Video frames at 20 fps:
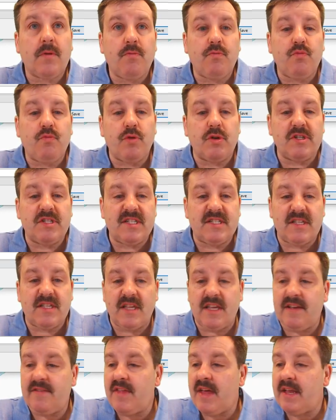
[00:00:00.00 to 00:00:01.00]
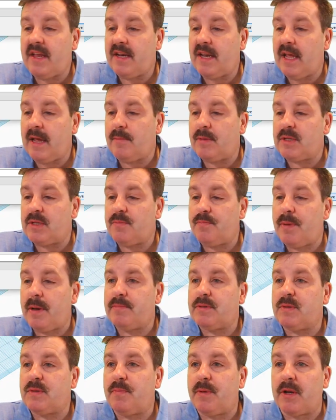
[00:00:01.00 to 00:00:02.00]
We'll just leave that name as
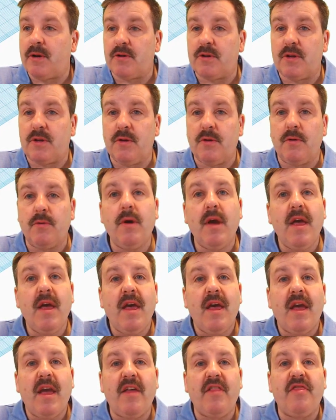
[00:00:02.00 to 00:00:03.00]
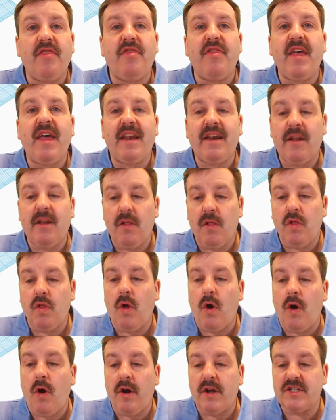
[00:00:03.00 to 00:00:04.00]
pip spinner 2 and then
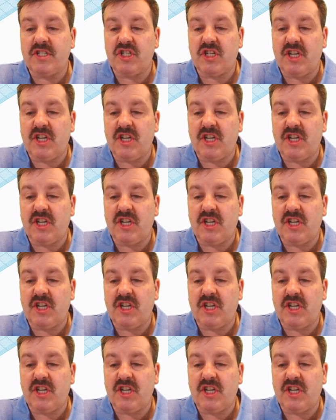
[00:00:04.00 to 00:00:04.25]
launch